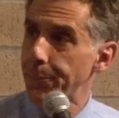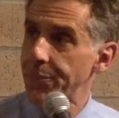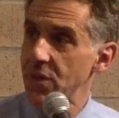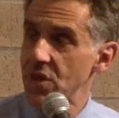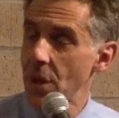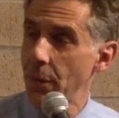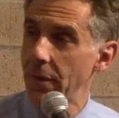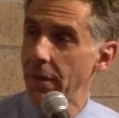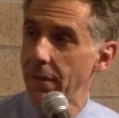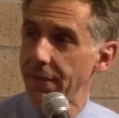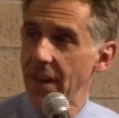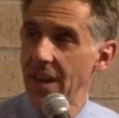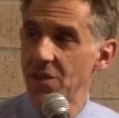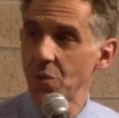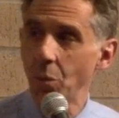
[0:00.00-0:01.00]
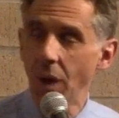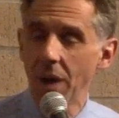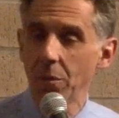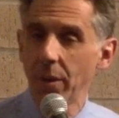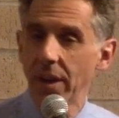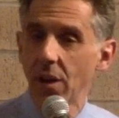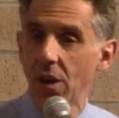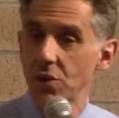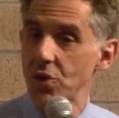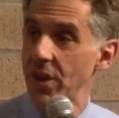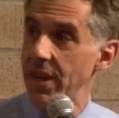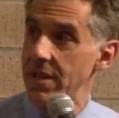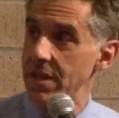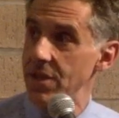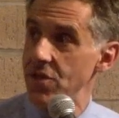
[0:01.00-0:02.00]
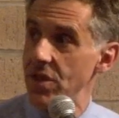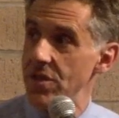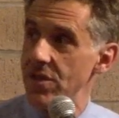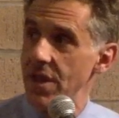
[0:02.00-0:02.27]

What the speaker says: So in phase 1, we call transition.